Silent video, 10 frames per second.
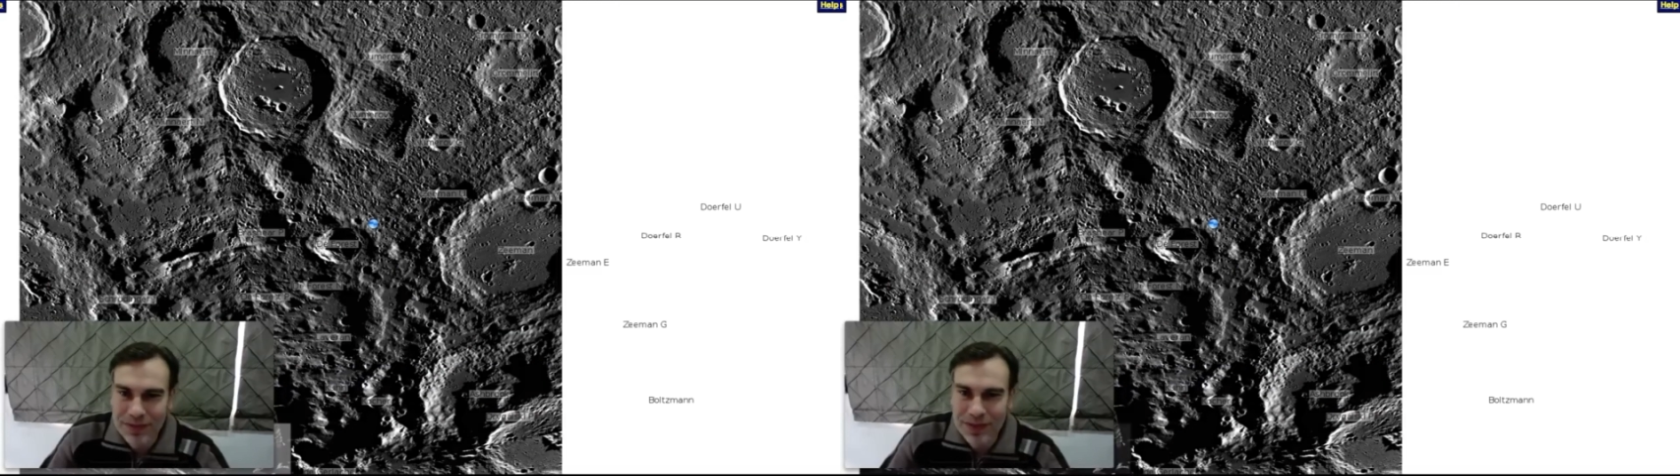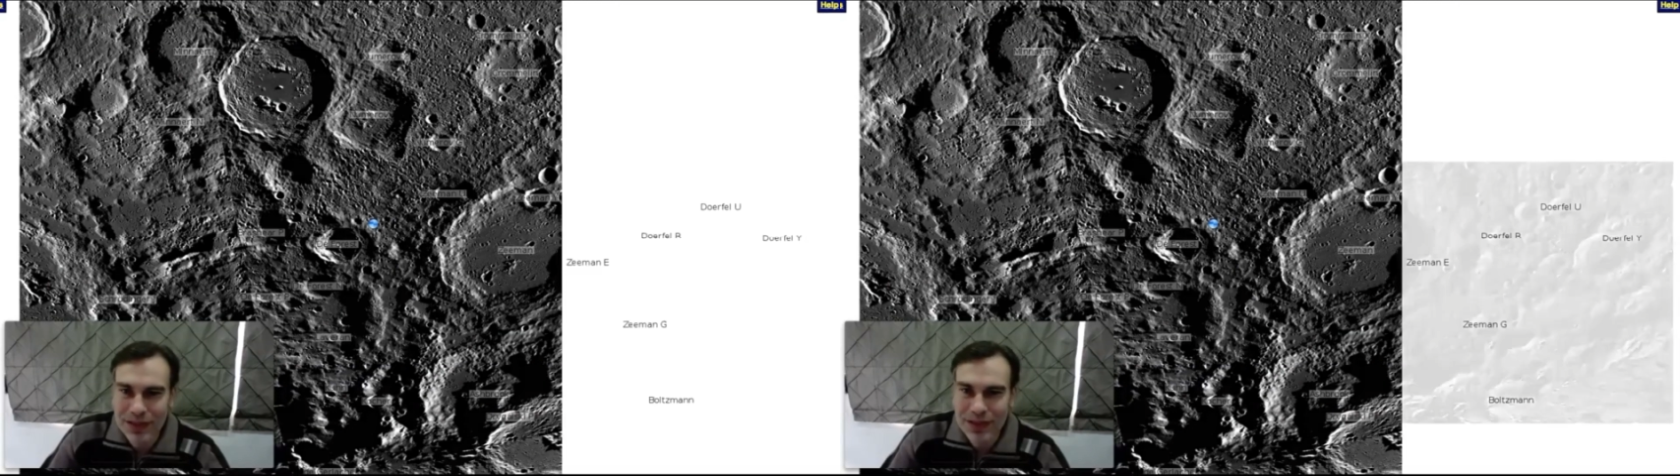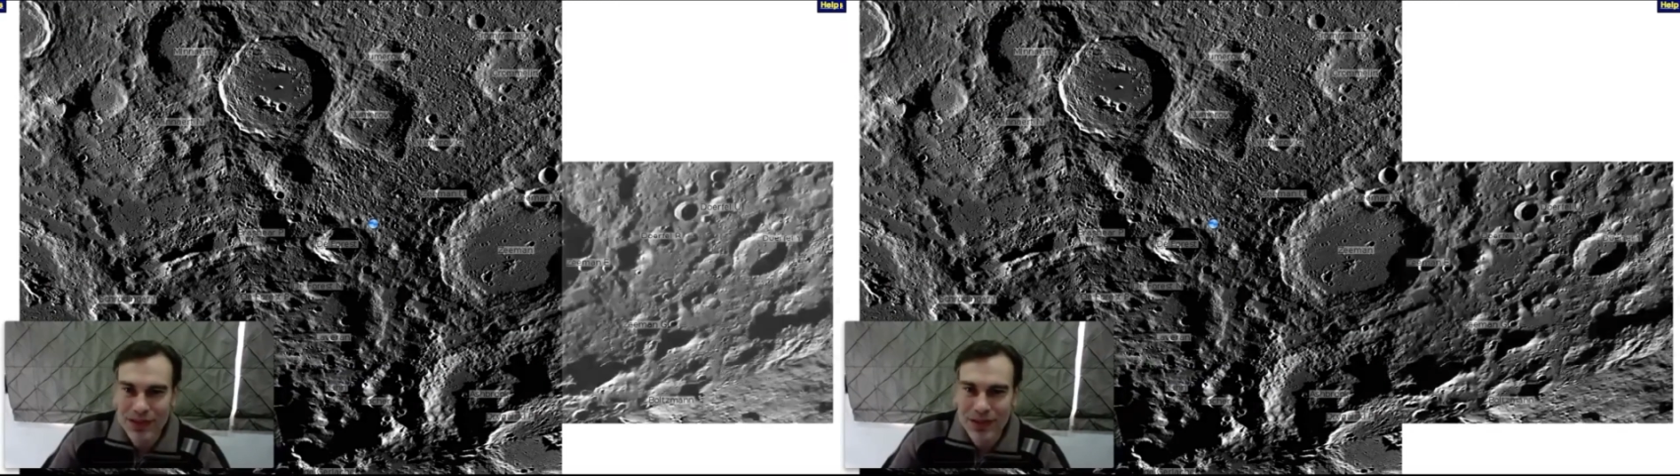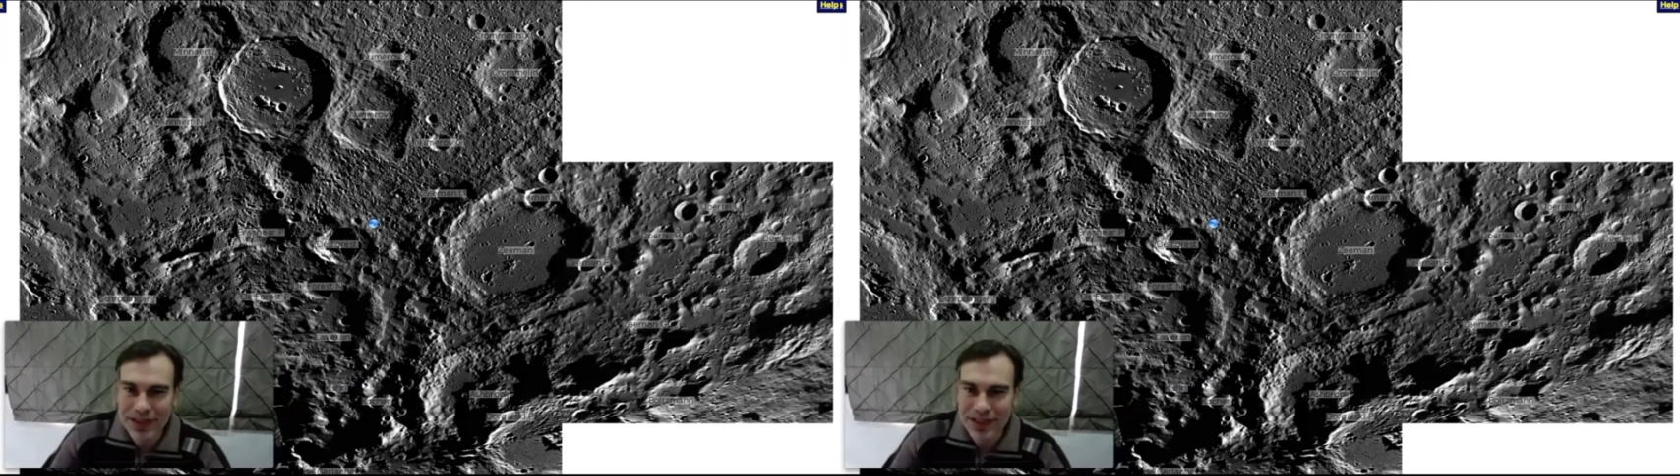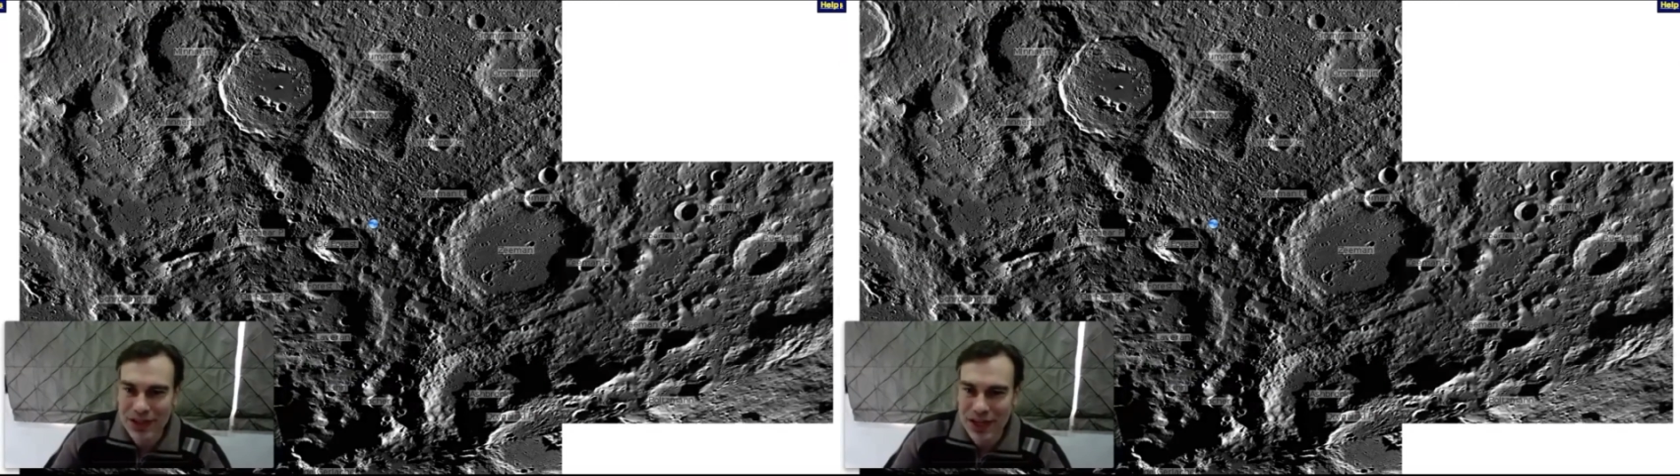Usually
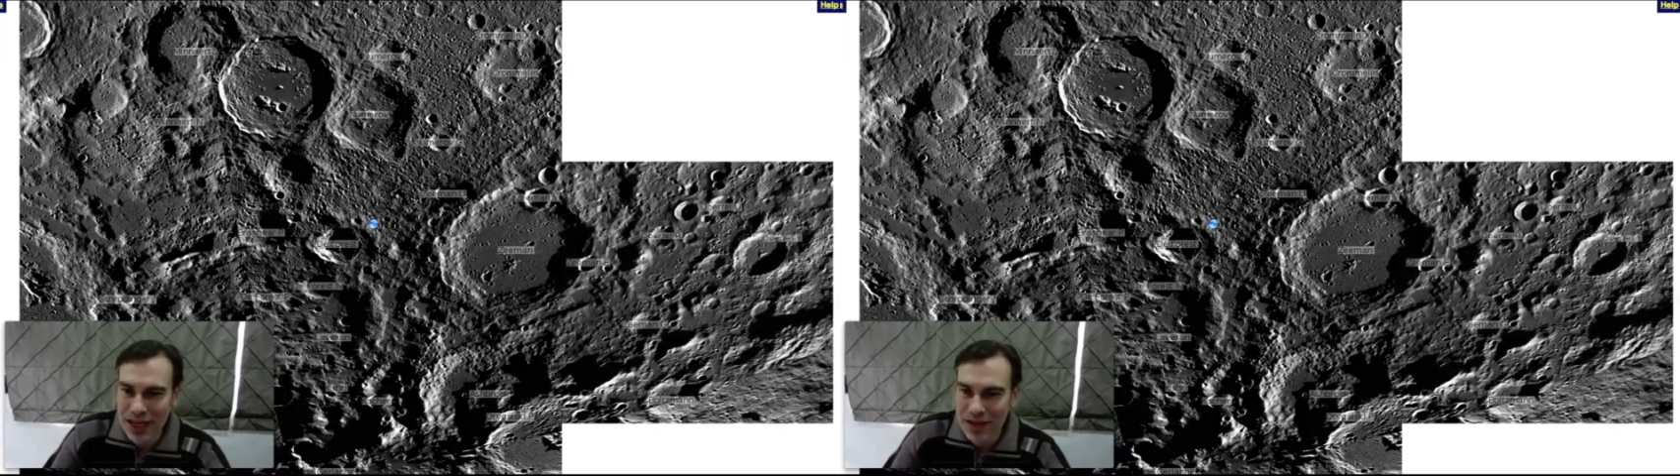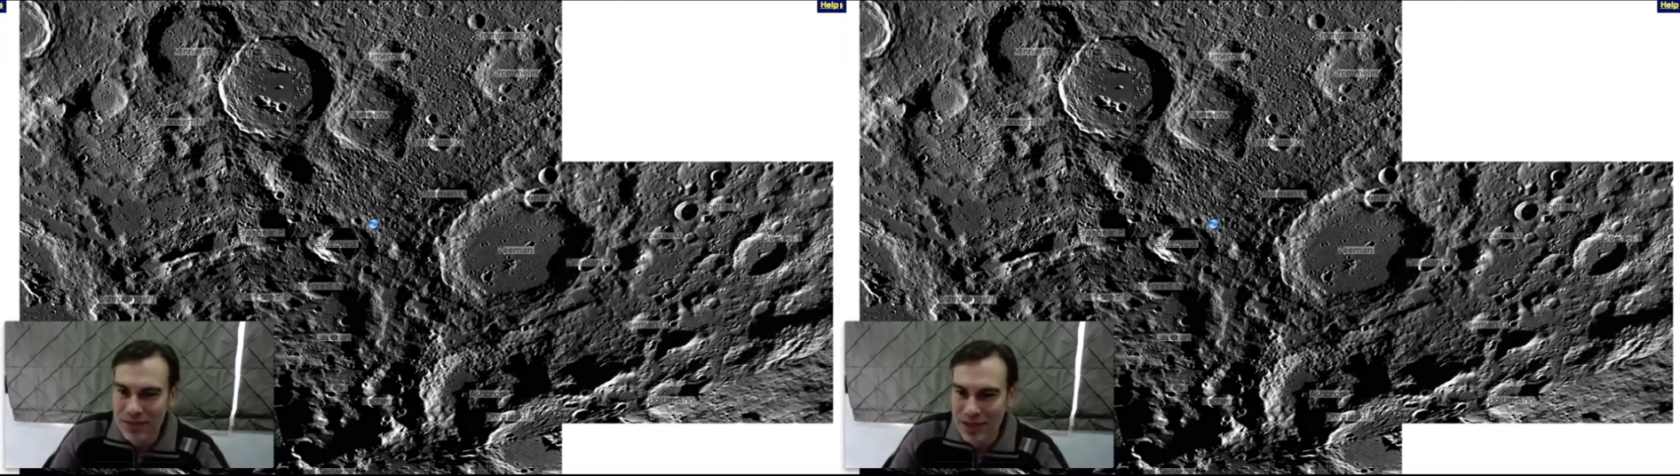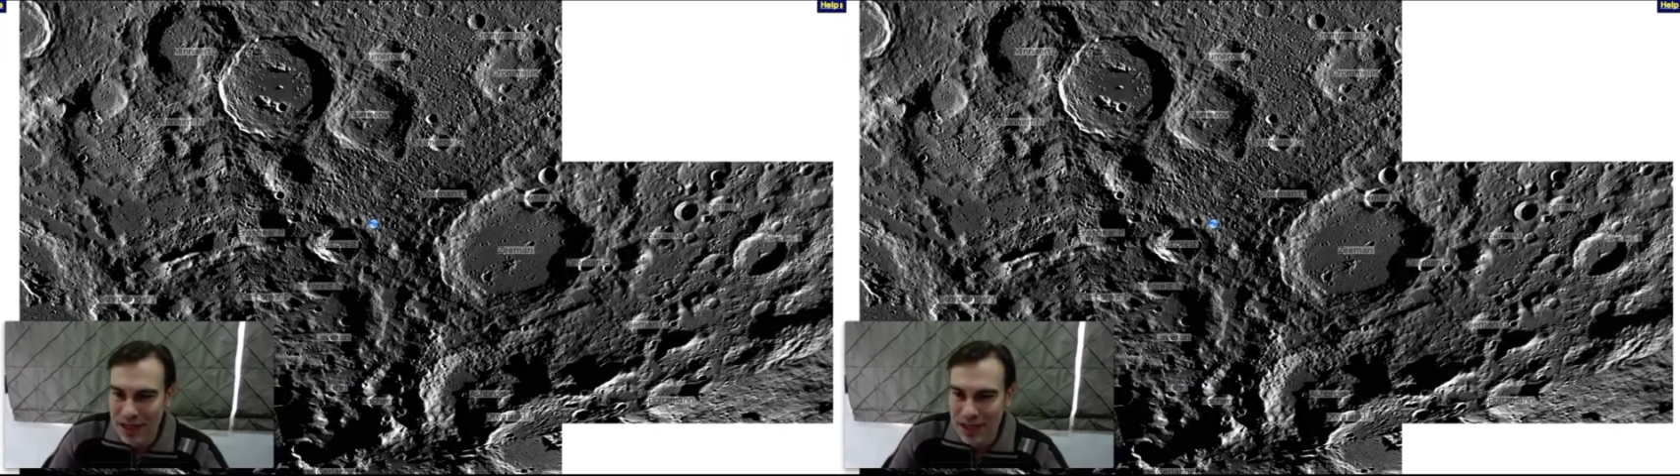it jams